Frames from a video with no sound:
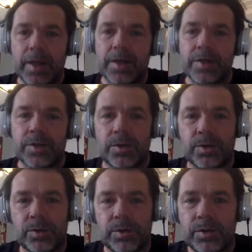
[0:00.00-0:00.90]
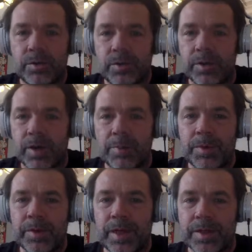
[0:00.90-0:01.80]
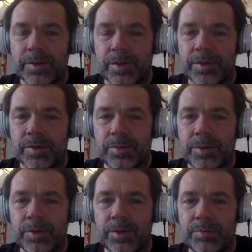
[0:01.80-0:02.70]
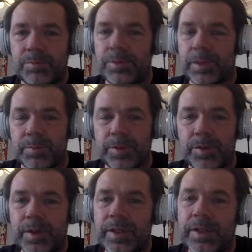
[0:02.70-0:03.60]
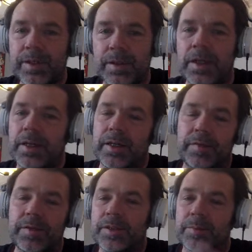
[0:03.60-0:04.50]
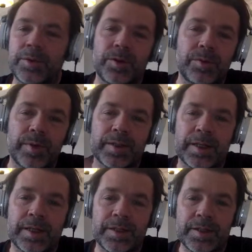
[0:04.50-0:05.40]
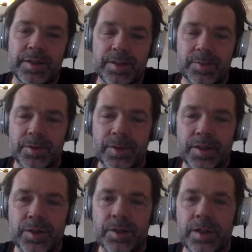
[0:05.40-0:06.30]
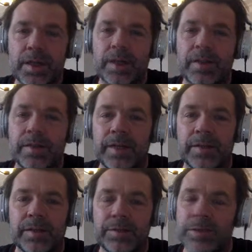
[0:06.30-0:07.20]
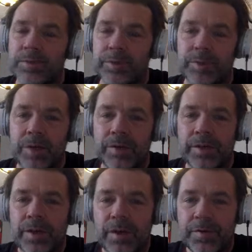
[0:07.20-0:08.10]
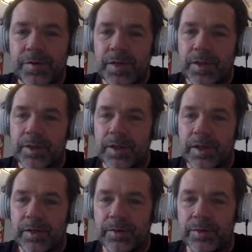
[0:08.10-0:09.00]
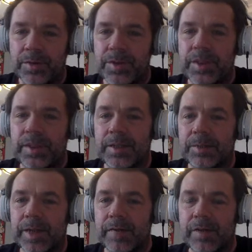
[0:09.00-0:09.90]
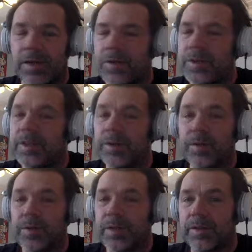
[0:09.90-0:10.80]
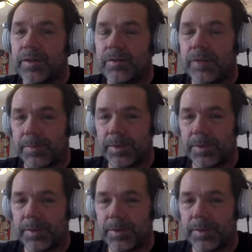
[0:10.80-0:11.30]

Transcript: So the number that is going to be computed here, if it's computed with 10 digits precision, then when we round it off, we will see that we have a lot of zeros here, right?